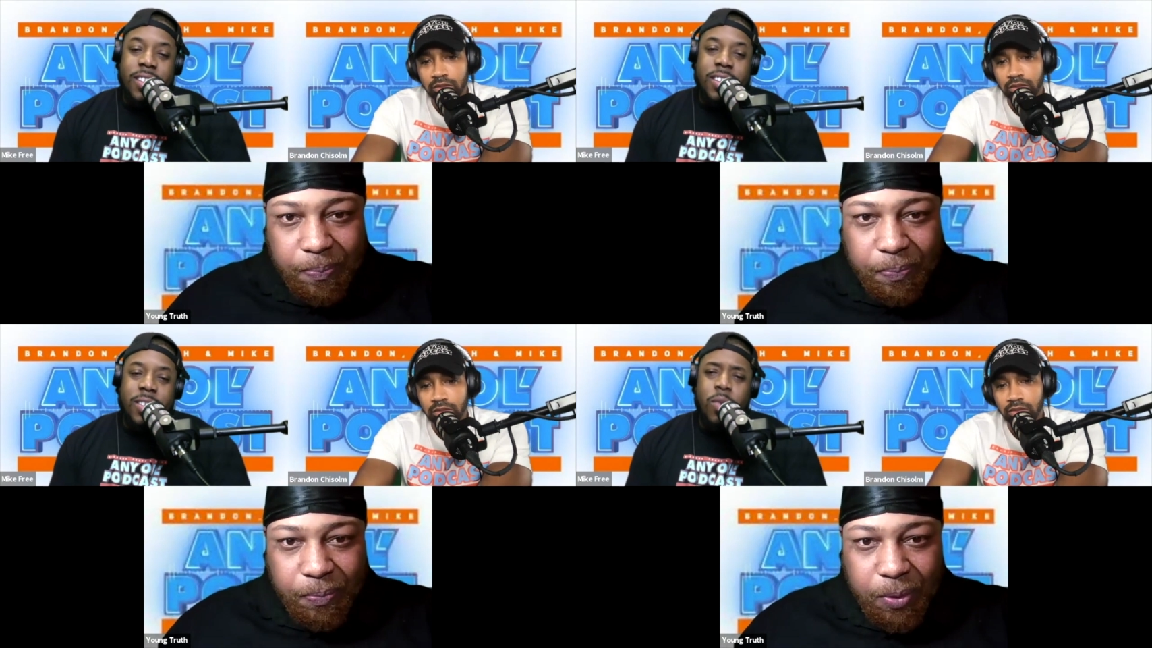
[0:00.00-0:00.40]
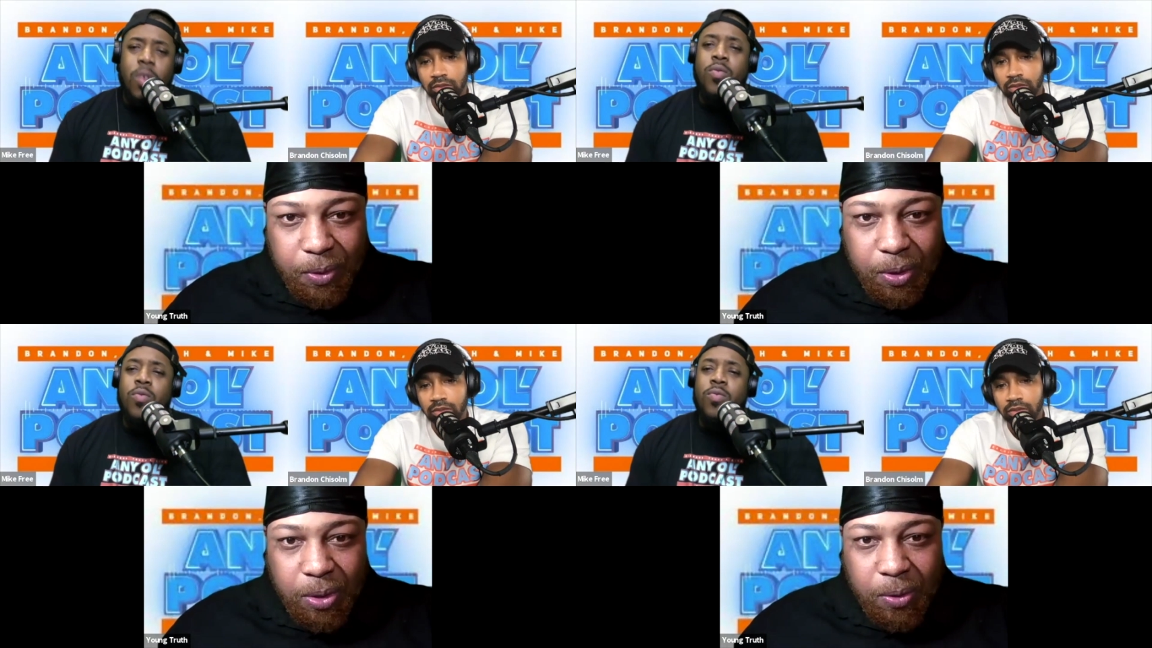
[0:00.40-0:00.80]
Speaker 1: Whoa. You
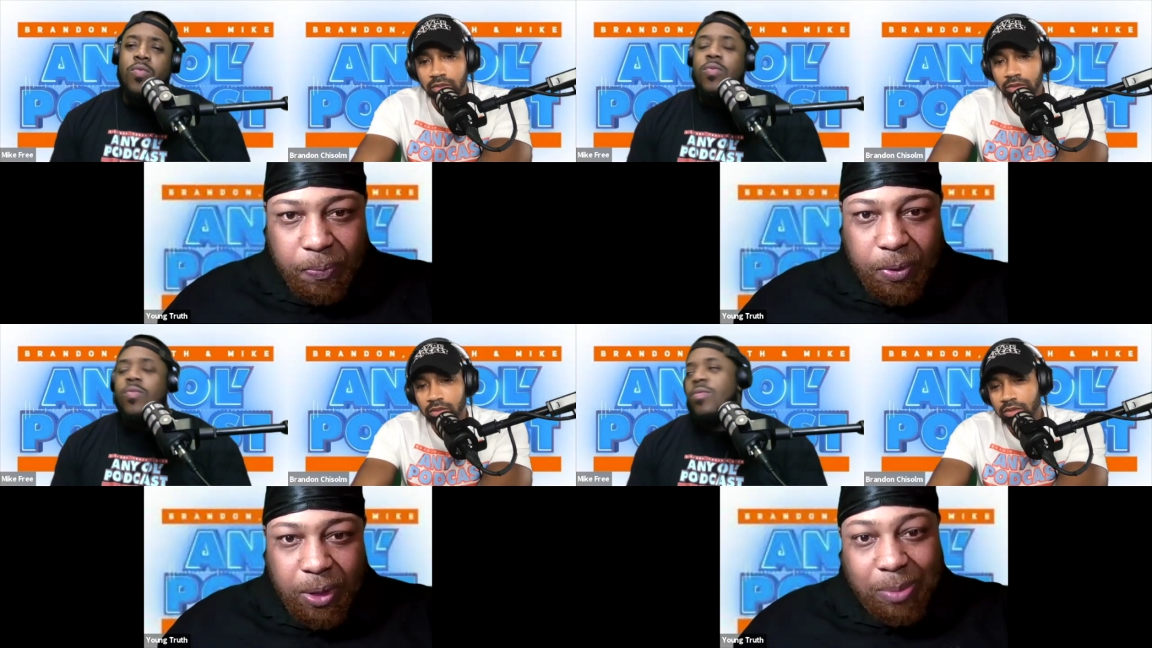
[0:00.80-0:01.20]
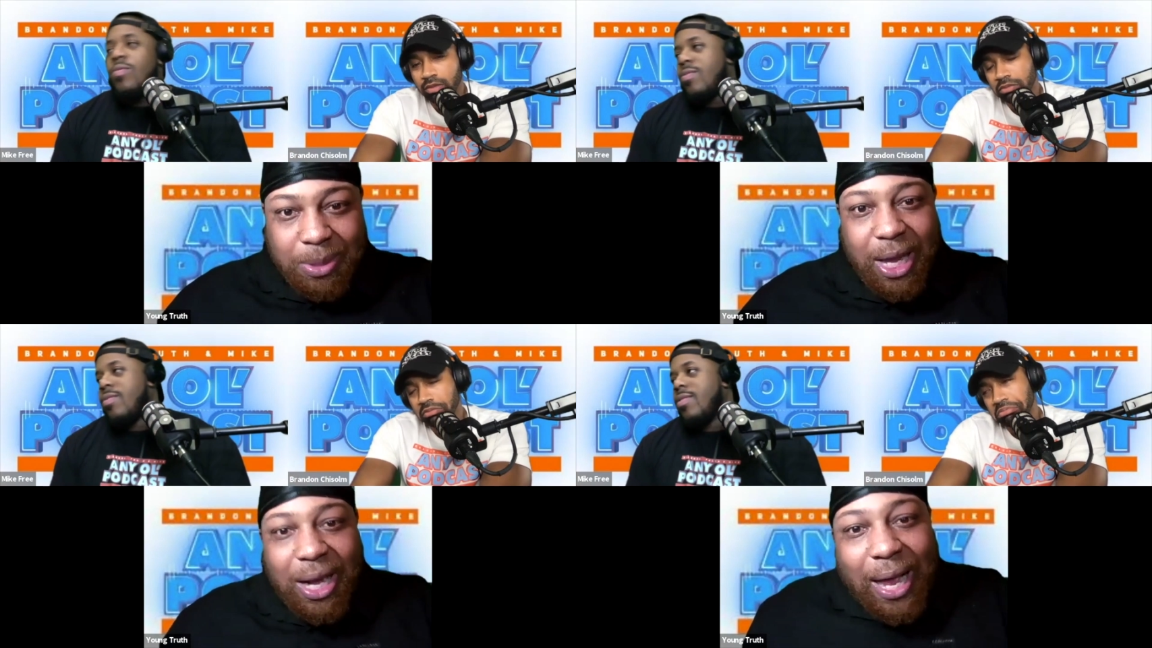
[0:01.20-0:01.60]
know what I'm
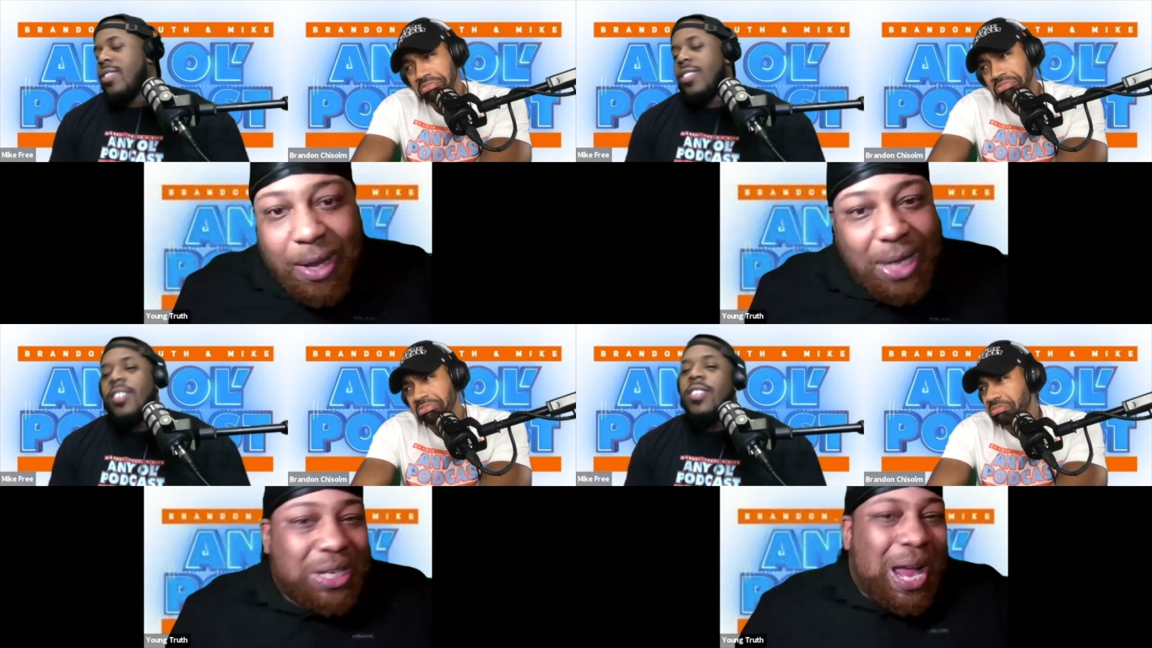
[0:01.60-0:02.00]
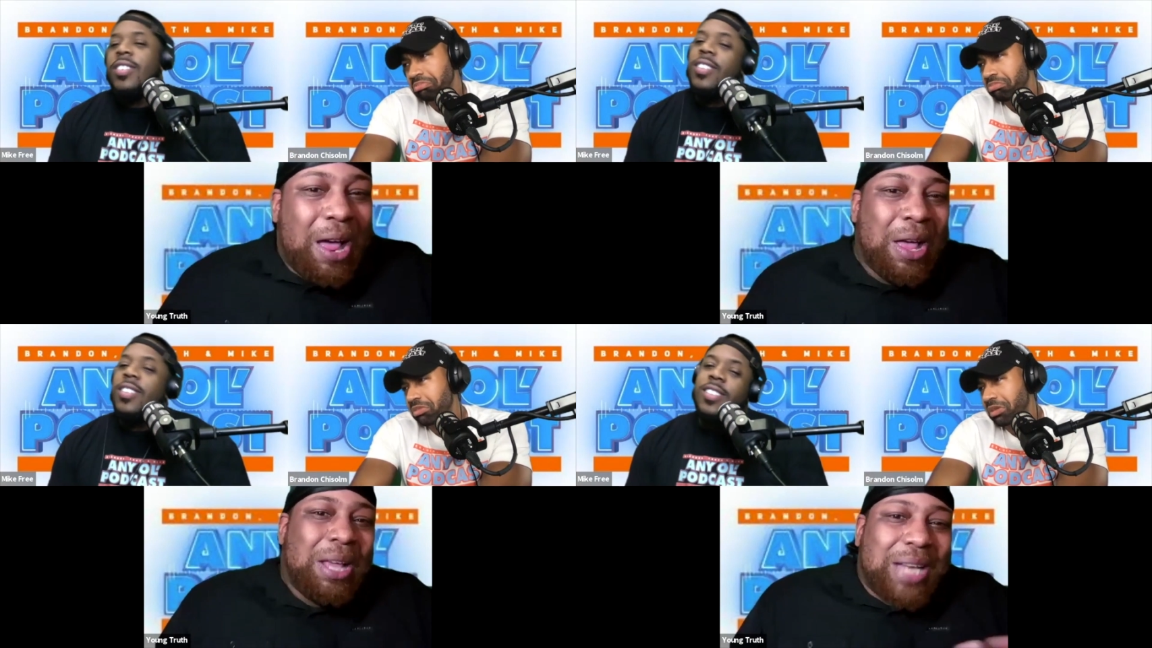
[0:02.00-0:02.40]
saying? Like it's not
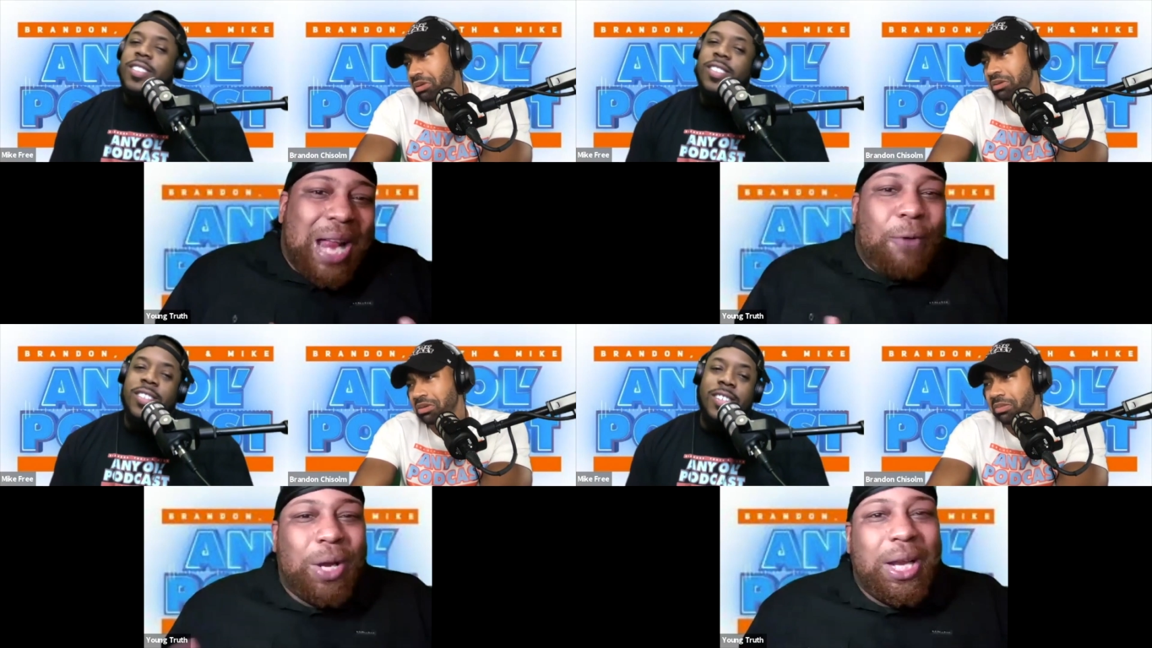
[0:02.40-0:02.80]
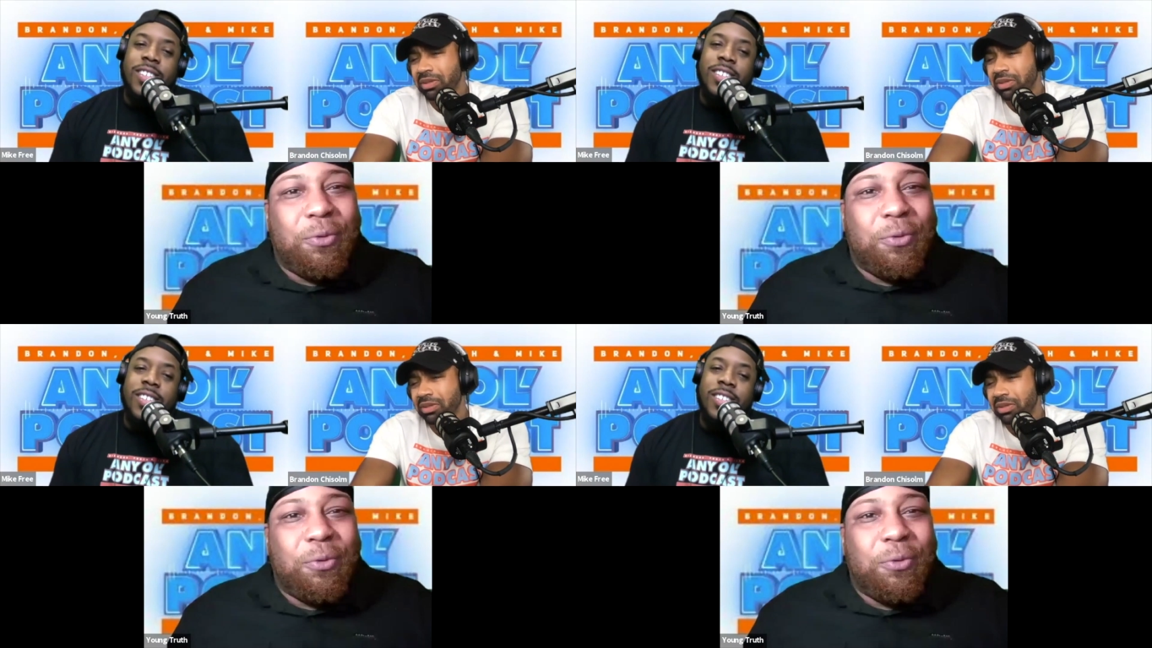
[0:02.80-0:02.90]
it's not really